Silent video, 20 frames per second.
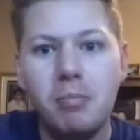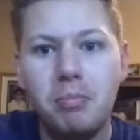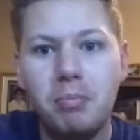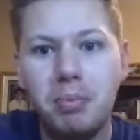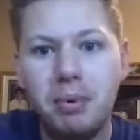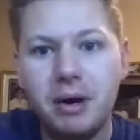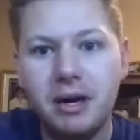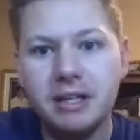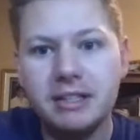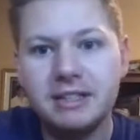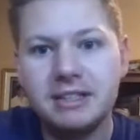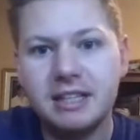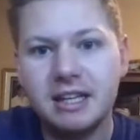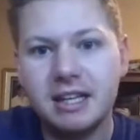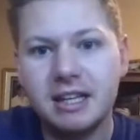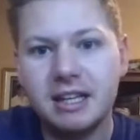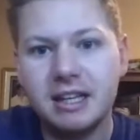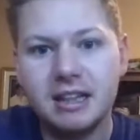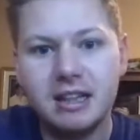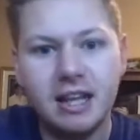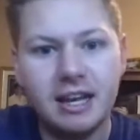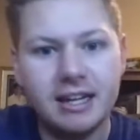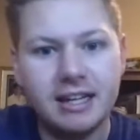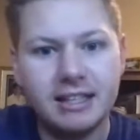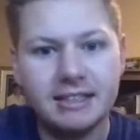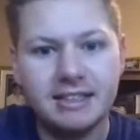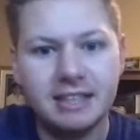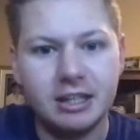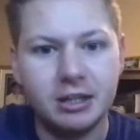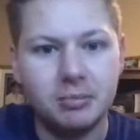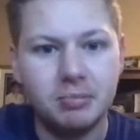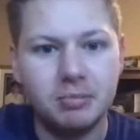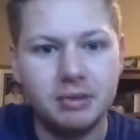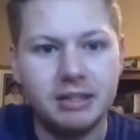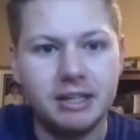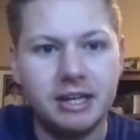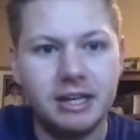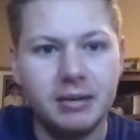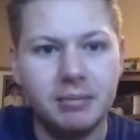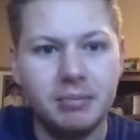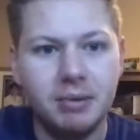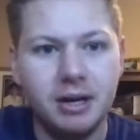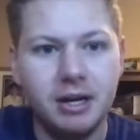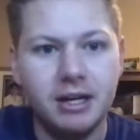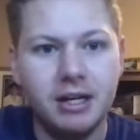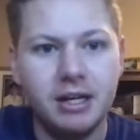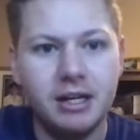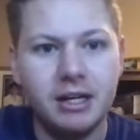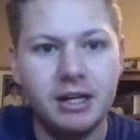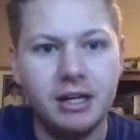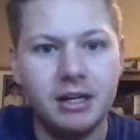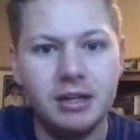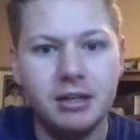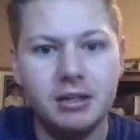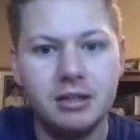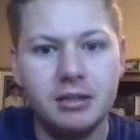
But like I said on Monday, my